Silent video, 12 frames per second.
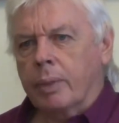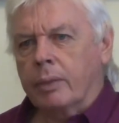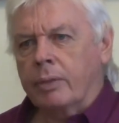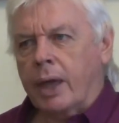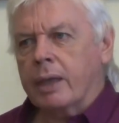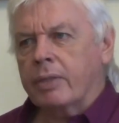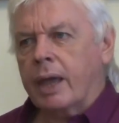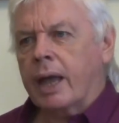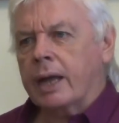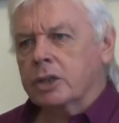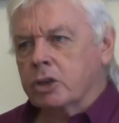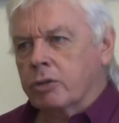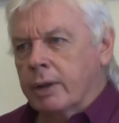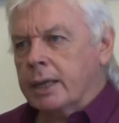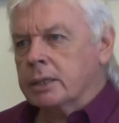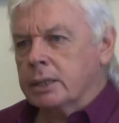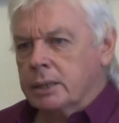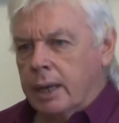they had
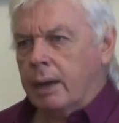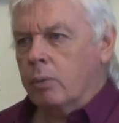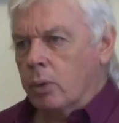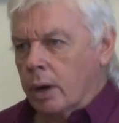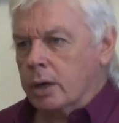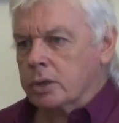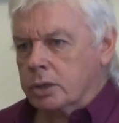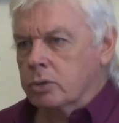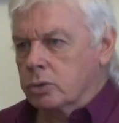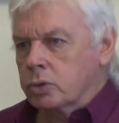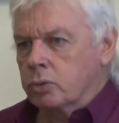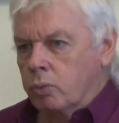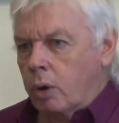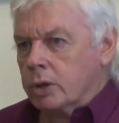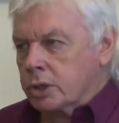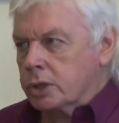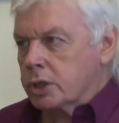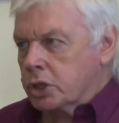created networks to watch the